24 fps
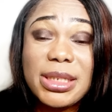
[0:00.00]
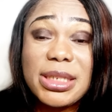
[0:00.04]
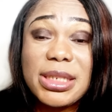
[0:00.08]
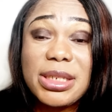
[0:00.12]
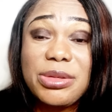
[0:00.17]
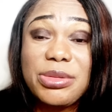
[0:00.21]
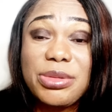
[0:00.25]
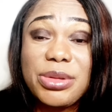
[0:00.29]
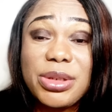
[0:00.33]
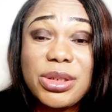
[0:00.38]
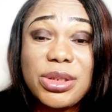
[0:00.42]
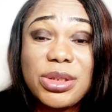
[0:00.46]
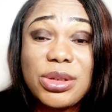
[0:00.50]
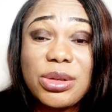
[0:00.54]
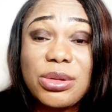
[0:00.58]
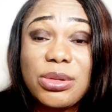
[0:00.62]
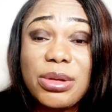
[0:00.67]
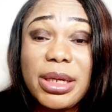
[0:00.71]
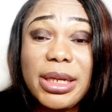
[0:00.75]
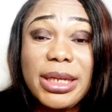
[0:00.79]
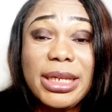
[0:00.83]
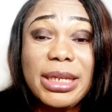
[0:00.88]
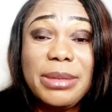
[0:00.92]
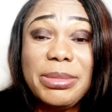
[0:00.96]
series
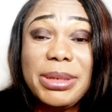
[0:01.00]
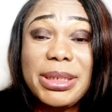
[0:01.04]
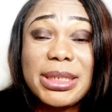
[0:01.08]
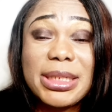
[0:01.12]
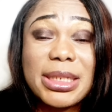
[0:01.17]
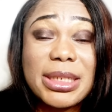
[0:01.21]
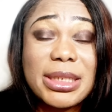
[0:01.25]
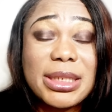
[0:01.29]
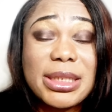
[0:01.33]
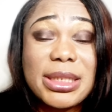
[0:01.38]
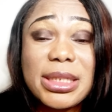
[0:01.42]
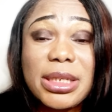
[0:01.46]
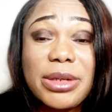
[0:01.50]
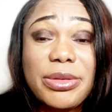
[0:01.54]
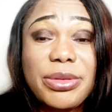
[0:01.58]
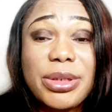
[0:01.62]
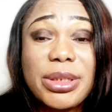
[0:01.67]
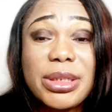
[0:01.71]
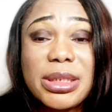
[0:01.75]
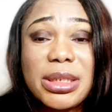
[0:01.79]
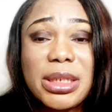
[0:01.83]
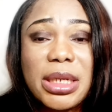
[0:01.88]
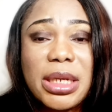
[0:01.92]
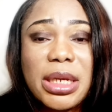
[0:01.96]
or a limited
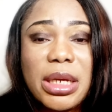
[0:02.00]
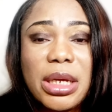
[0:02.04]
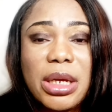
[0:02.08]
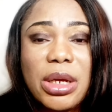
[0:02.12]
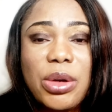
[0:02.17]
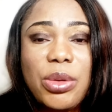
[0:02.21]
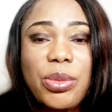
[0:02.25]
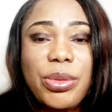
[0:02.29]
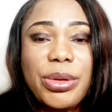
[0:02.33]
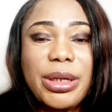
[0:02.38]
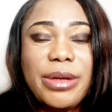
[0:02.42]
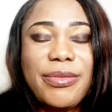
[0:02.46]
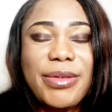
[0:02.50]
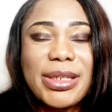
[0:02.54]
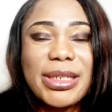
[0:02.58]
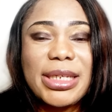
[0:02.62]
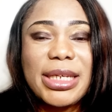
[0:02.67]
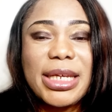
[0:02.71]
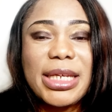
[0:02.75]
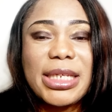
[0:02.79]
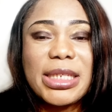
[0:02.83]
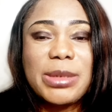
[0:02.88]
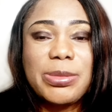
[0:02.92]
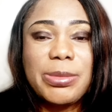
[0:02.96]
series, whatever the
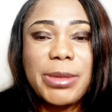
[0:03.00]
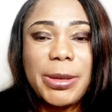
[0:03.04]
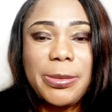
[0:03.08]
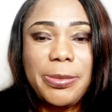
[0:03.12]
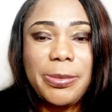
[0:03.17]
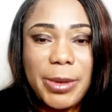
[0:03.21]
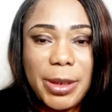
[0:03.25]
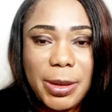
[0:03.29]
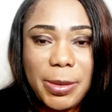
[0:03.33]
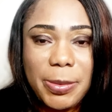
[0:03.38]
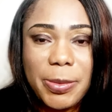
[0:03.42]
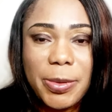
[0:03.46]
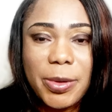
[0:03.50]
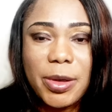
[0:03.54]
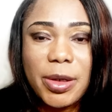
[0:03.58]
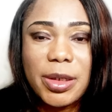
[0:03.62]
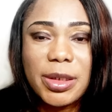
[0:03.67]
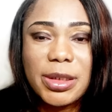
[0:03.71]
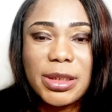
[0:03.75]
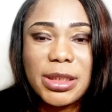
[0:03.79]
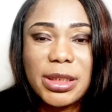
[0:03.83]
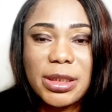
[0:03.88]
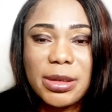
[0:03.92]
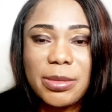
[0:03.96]
case may be.
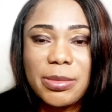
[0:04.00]
But